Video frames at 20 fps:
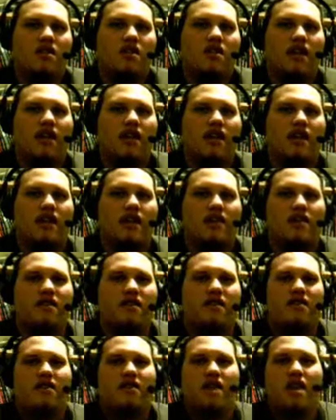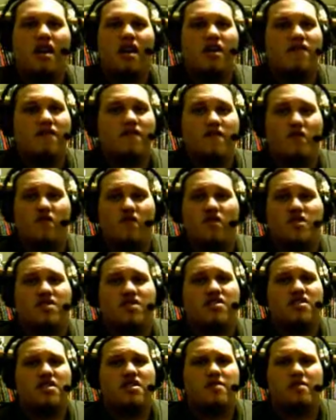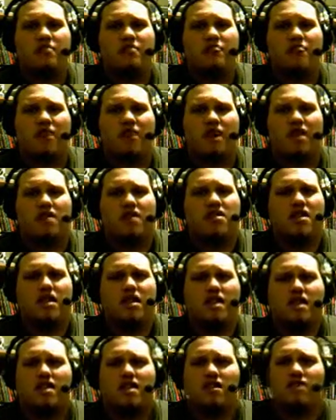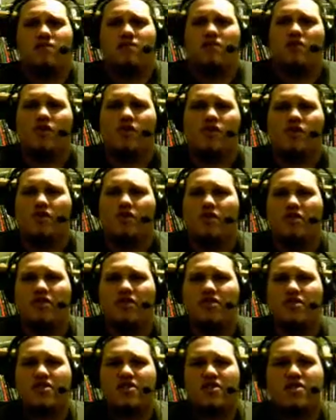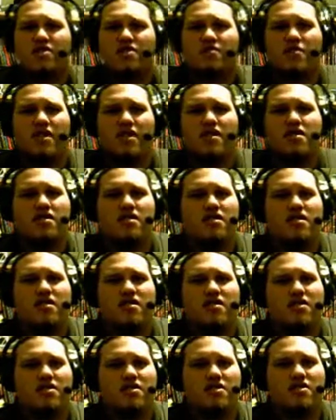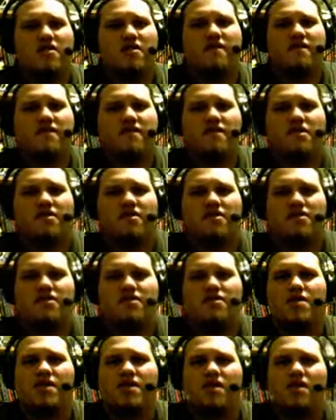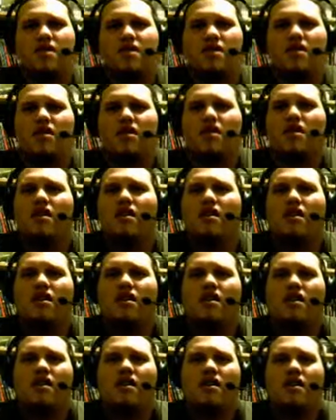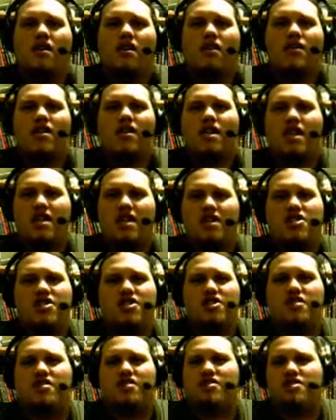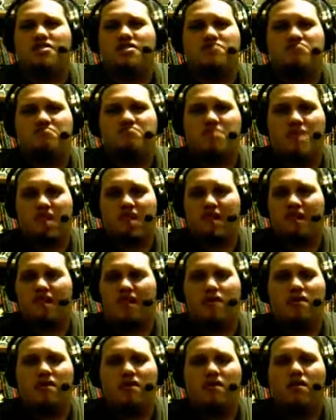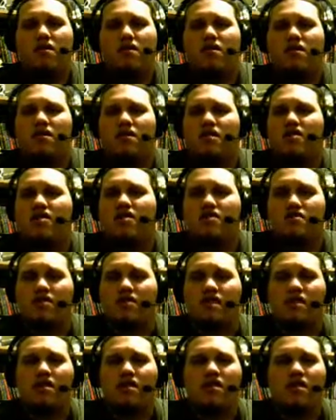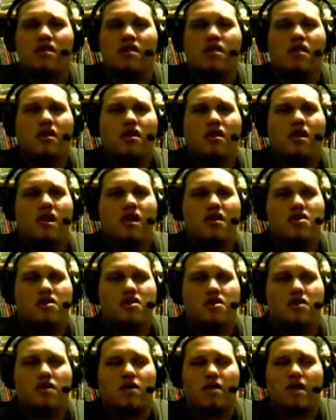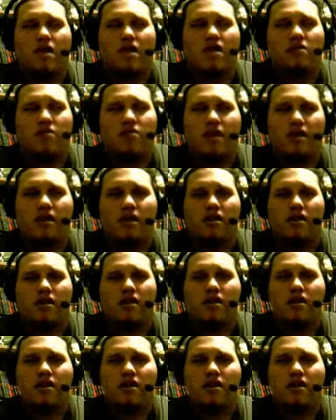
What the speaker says: And, of course, there's going to be bugs like any new computer system. Like, it's just a server that they're using. The connection is there. It's strong. It's slowly getting better.